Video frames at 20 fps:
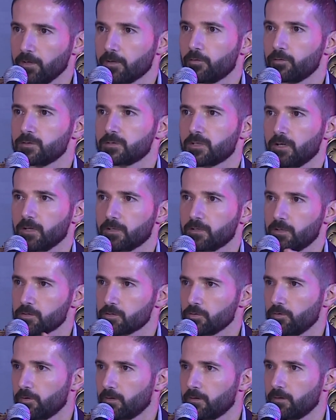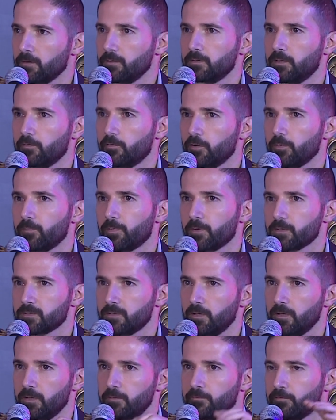contractors or developers,
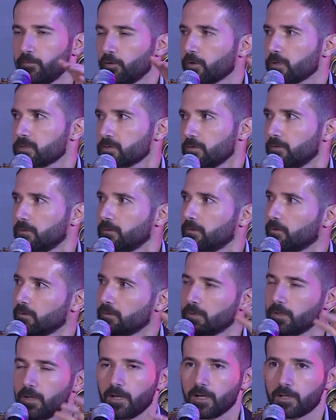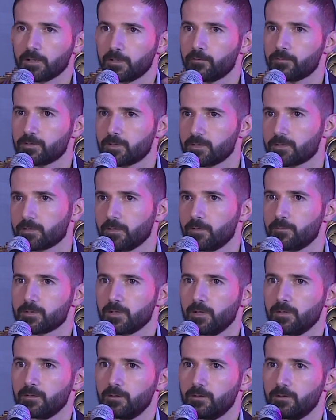they focus on the active systems
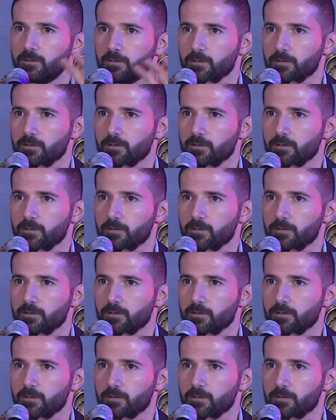and